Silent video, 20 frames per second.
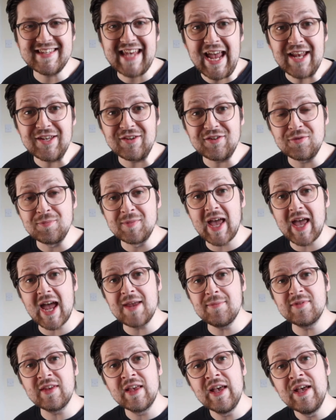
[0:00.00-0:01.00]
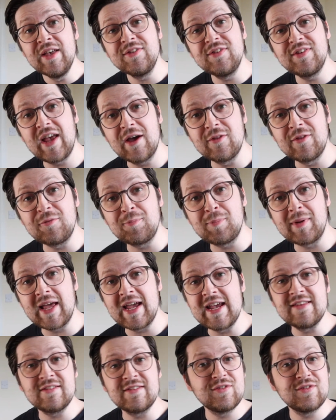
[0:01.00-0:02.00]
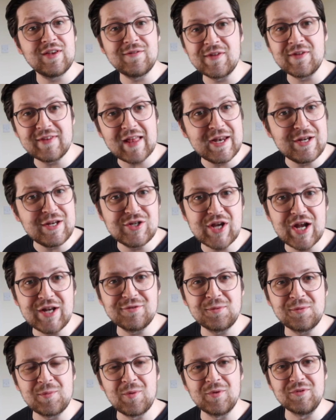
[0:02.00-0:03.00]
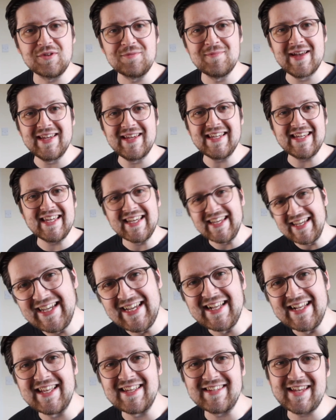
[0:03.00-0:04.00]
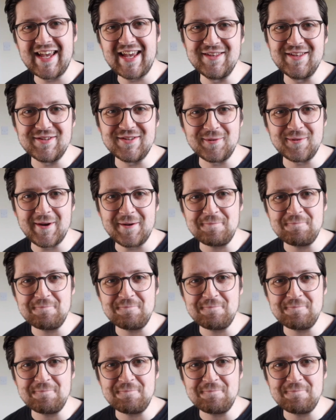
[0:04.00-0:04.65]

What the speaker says: get into some games, see how this plays, see if there's any changes we want to make. Let's get into it.